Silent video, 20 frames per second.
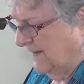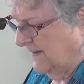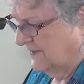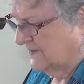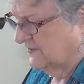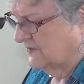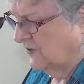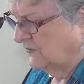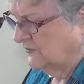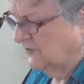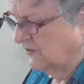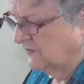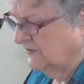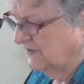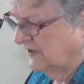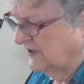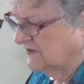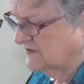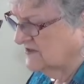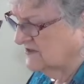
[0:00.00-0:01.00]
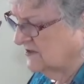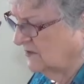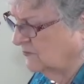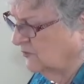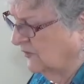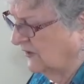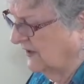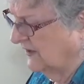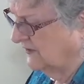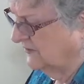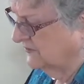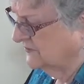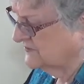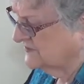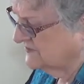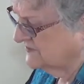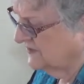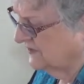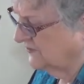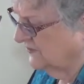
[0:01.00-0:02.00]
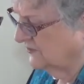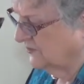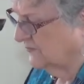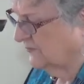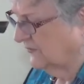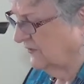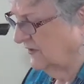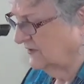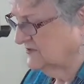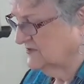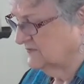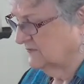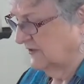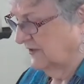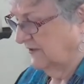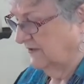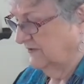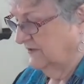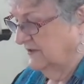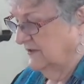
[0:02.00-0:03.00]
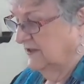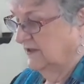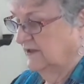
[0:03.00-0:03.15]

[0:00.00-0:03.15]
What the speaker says: No doubt some will echo Senator Proxmire